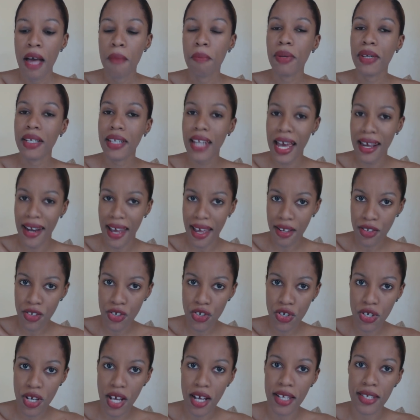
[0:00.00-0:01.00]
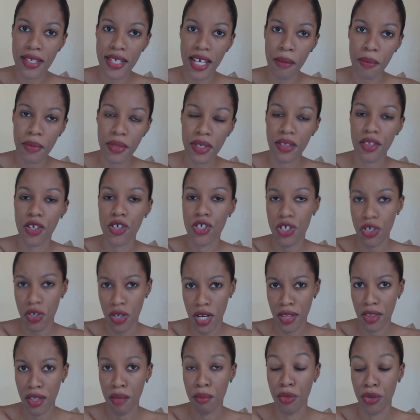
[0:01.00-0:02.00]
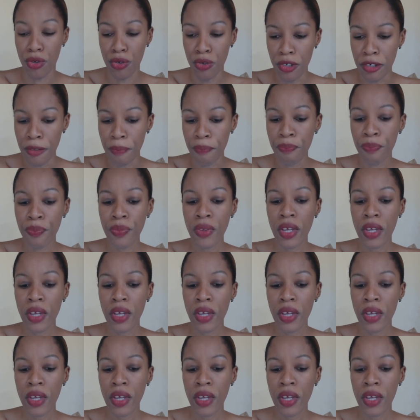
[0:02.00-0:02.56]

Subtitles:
planets, except the sun and the moon,